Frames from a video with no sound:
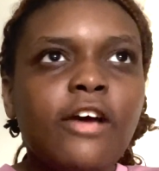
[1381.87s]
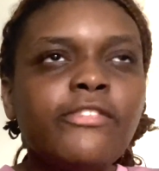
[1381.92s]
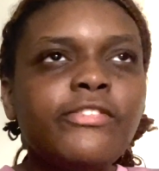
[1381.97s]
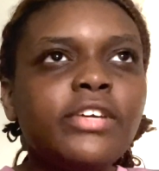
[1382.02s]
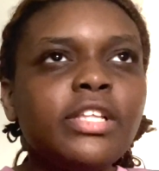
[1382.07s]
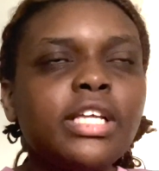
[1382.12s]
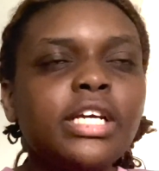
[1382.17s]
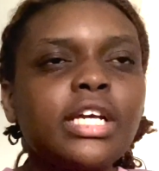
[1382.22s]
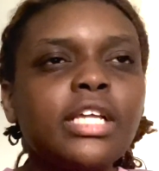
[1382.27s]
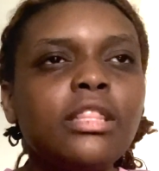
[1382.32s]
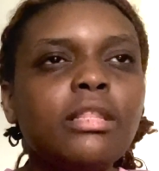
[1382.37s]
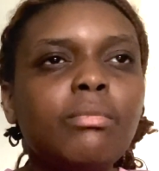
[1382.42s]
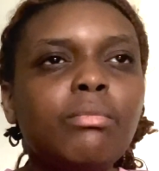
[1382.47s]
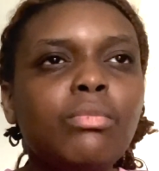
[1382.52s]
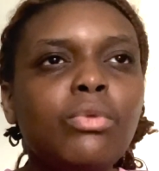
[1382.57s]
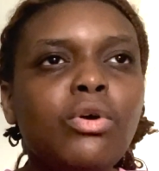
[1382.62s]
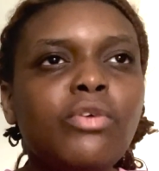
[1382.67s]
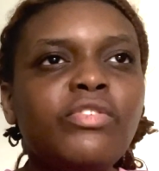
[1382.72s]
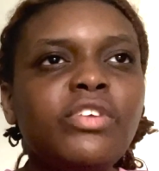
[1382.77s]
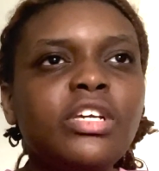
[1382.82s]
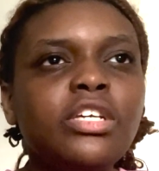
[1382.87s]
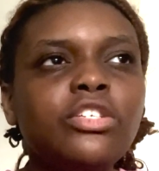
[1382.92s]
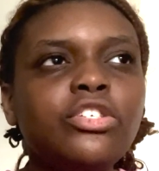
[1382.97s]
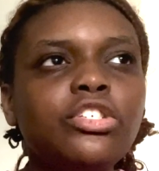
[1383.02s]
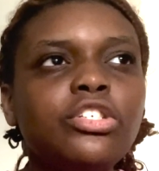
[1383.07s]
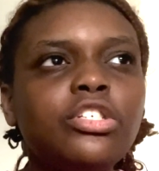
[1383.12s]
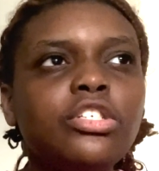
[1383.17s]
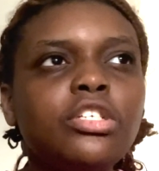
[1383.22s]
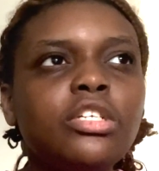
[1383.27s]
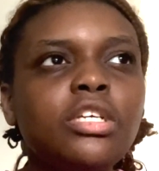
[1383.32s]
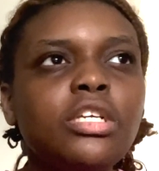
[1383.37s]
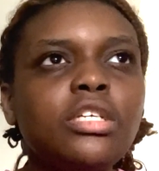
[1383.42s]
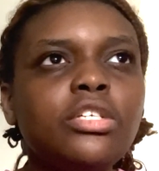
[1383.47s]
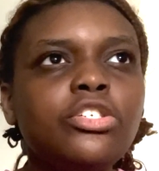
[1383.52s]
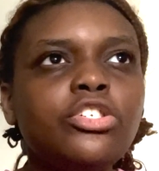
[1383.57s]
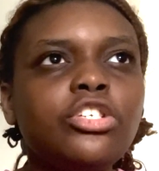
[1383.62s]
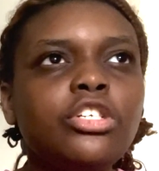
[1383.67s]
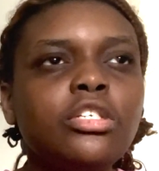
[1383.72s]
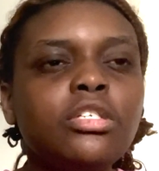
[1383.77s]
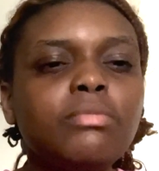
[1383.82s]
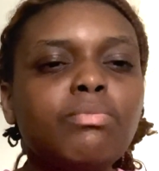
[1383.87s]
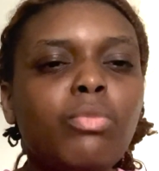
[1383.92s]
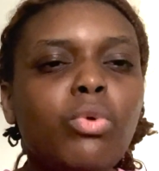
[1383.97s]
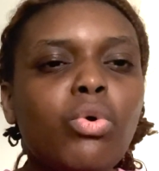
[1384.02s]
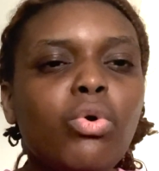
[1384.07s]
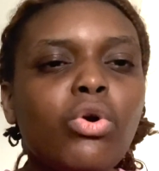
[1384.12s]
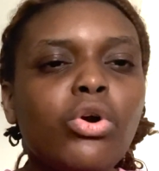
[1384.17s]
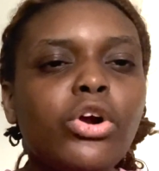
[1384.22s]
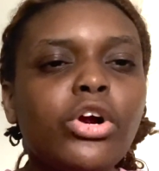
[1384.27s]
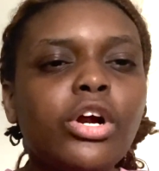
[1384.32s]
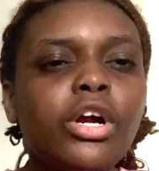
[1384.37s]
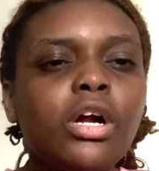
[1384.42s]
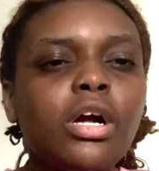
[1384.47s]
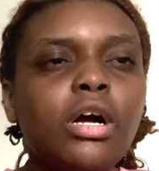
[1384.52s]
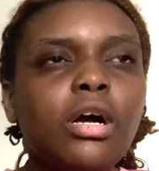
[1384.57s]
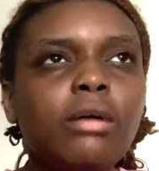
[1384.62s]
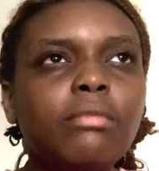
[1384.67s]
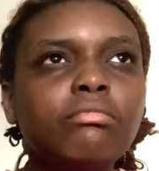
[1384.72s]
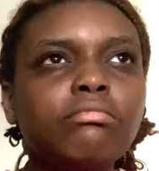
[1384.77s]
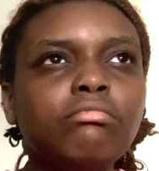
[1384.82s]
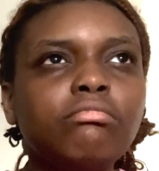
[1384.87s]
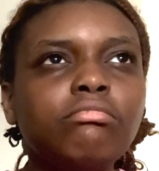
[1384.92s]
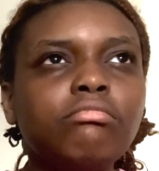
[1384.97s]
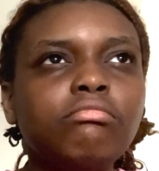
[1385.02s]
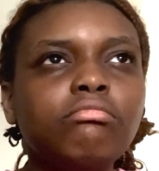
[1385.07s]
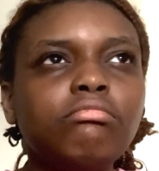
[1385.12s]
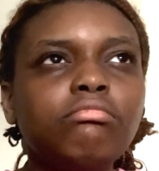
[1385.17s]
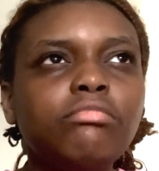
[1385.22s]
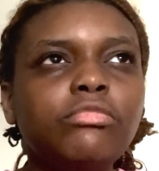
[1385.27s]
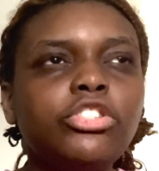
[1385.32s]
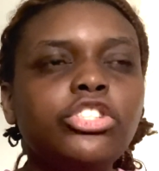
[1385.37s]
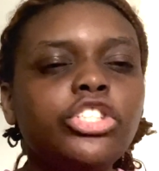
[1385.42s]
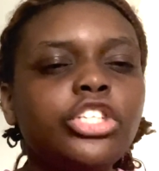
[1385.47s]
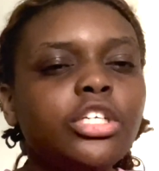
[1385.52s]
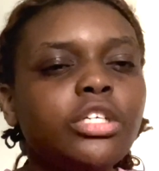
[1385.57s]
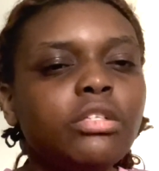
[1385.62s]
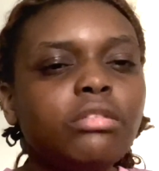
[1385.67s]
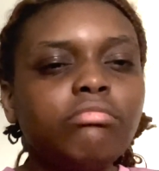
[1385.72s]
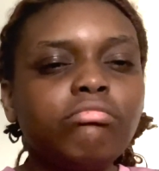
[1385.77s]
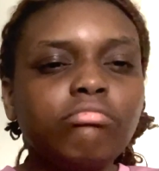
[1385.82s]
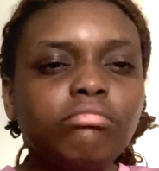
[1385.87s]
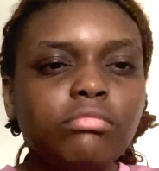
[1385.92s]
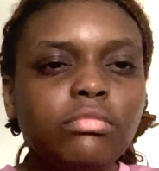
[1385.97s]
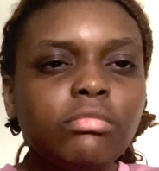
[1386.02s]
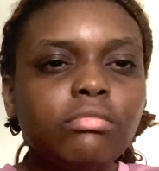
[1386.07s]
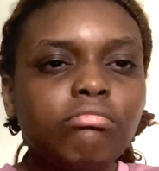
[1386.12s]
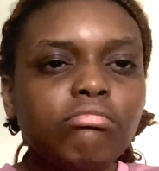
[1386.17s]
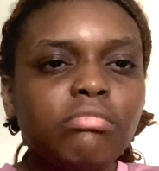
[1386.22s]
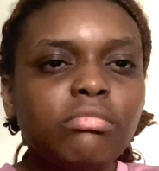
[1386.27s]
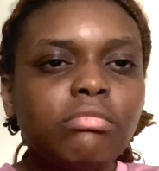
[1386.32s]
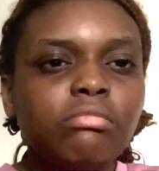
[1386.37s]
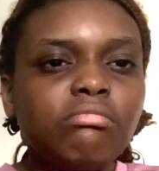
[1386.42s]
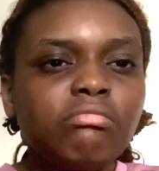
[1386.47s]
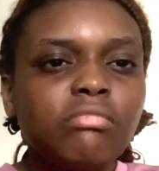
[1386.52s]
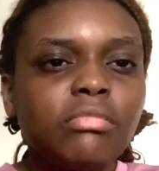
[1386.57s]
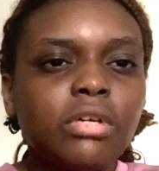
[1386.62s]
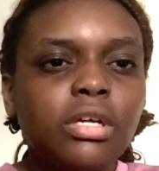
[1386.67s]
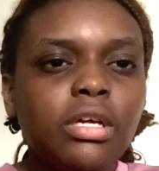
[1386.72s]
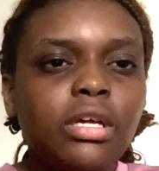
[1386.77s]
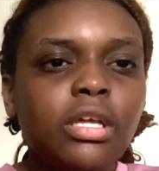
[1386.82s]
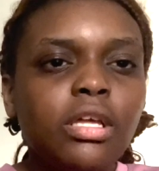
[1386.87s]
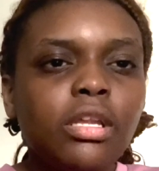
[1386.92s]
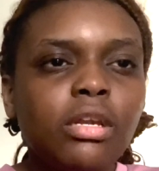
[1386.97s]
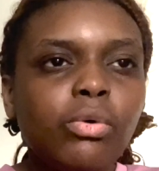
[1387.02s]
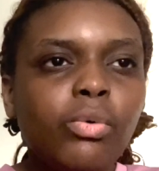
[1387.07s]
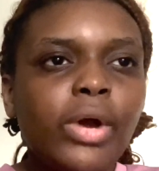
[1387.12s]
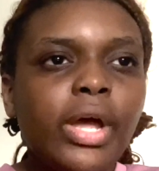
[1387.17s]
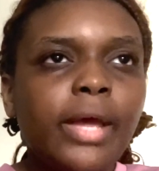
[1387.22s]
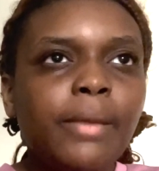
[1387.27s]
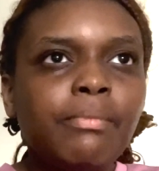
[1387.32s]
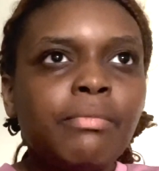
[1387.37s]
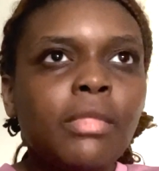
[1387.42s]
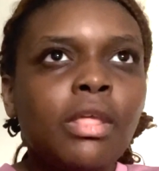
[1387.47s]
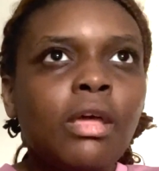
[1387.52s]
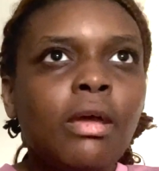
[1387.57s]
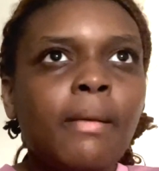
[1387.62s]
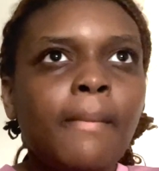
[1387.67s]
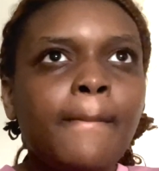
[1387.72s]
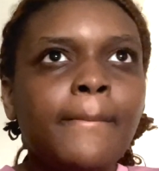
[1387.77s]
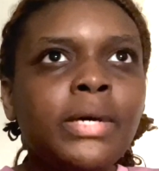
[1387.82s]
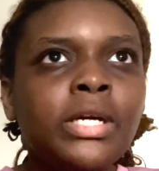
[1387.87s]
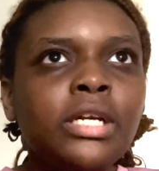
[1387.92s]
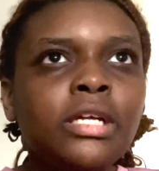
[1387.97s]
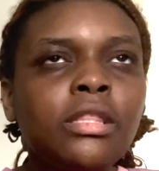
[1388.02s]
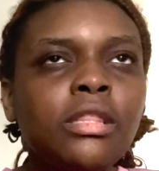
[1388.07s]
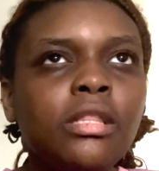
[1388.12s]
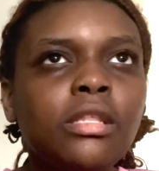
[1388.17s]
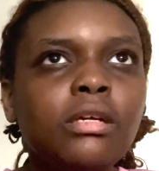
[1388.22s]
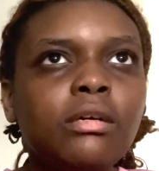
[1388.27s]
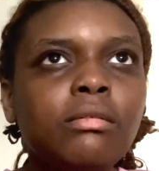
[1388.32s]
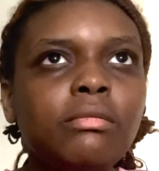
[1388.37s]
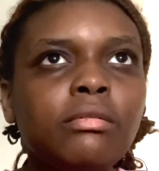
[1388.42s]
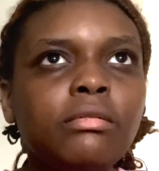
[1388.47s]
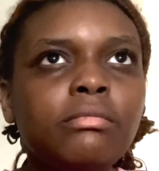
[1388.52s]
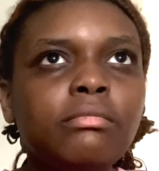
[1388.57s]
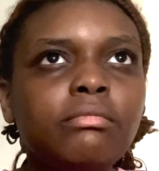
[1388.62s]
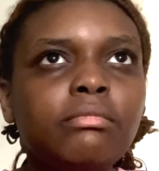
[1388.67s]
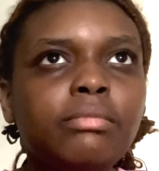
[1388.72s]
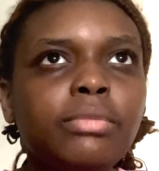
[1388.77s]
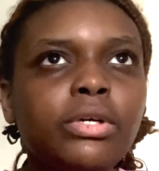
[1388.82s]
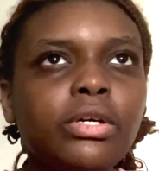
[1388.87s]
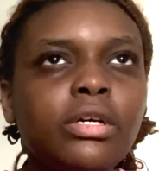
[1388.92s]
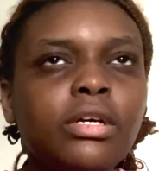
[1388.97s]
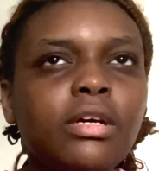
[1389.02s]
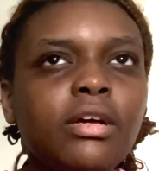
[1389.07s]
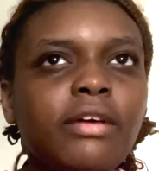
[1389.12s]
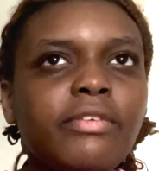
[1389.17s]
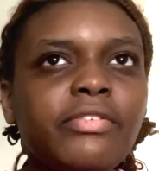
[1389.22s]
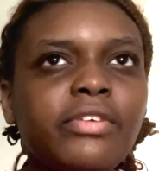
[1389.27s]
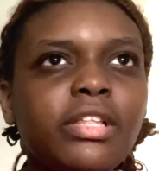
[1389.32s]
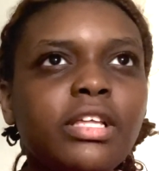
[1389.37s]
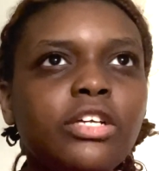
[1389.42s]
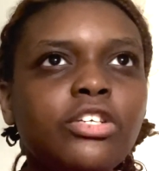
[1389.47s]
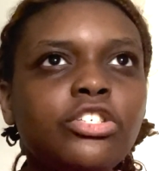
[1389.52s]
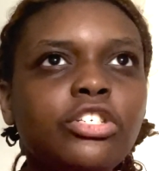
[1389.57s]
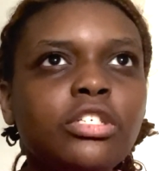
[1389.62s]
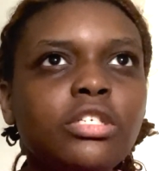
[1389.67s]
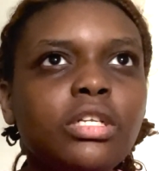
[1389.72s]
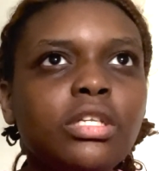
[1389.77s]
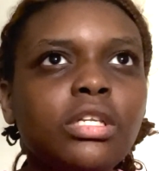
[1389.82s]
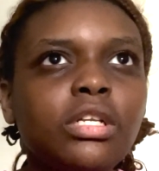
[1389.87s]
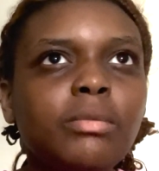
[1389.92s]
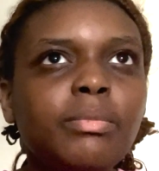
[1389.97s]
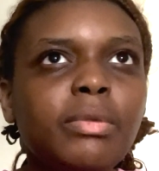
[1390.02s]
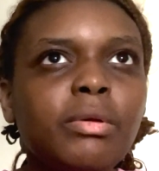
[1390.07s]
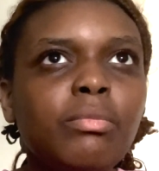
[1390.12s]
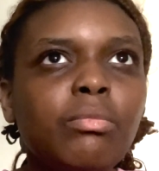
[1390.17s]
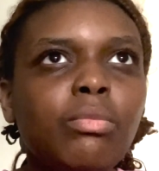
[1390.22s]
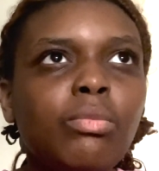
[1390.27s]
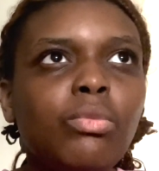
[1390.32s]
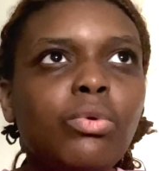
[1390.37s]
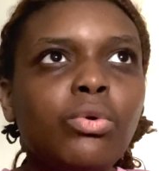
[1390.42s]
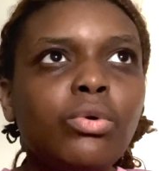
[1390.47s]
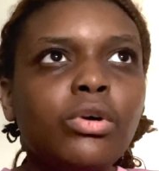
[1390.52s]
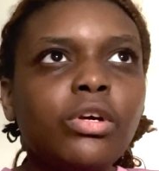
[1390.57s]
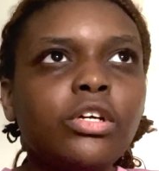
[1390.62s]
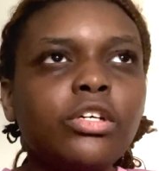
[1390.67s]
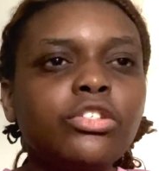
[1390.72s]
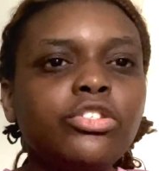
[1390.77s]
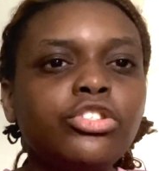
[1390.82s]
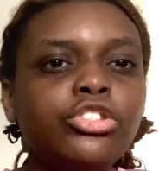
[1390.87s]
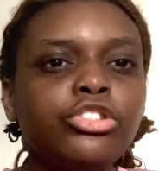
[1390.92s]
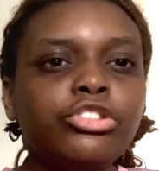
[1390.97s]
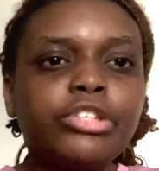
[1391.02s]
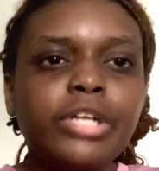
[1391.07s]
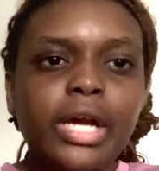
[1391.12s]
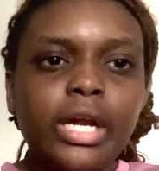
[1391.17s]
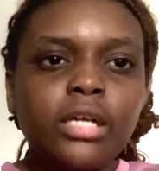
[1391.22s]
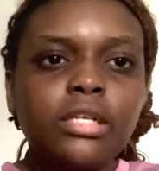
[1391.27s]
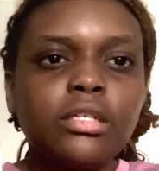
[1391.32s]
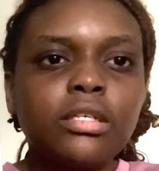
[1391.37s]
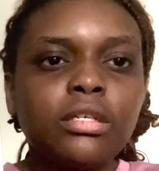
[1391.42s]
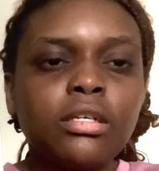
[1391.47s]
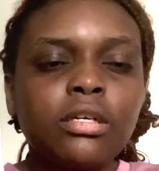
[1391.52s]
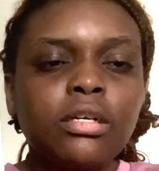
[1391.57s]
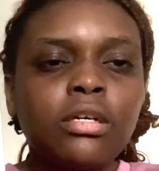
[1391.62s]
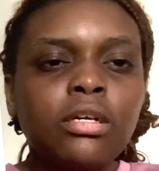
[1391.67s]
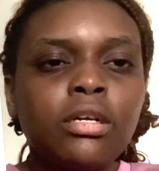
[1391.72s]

I feel like in the movie she's more chill in a way, but in the book I feel like she's a little bit more strict.